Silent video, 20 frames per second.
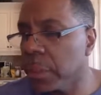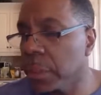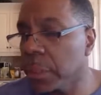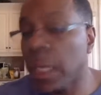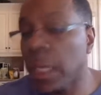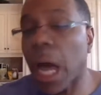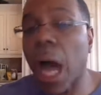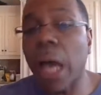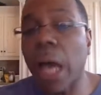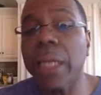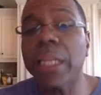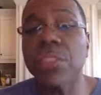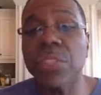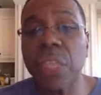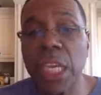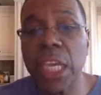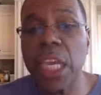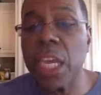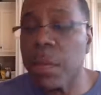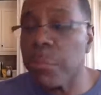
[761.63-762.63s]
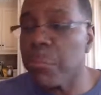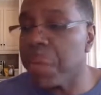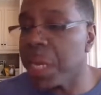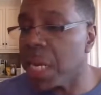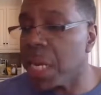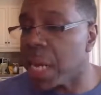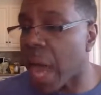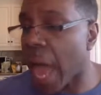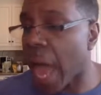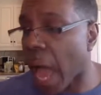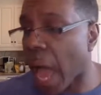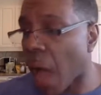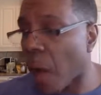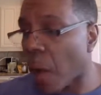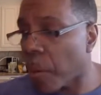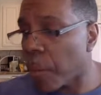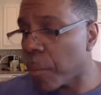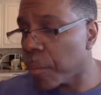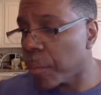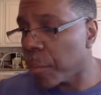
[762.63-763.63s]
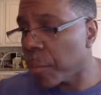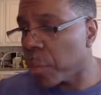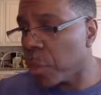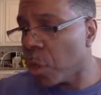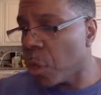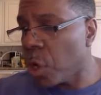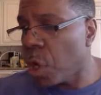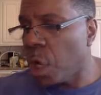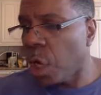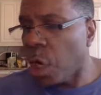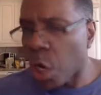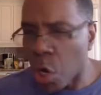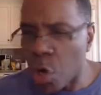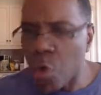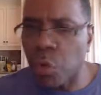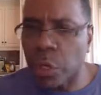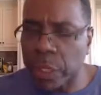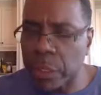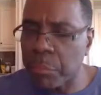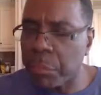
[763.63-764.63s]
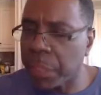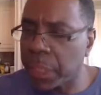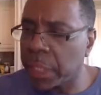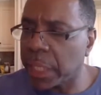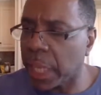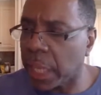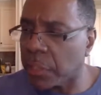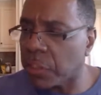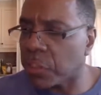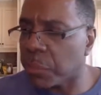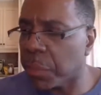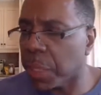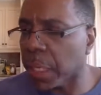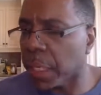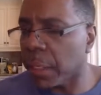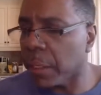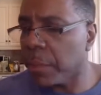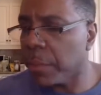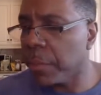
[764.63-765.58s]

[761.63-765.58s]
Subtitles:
God is in me now. Who can be against me?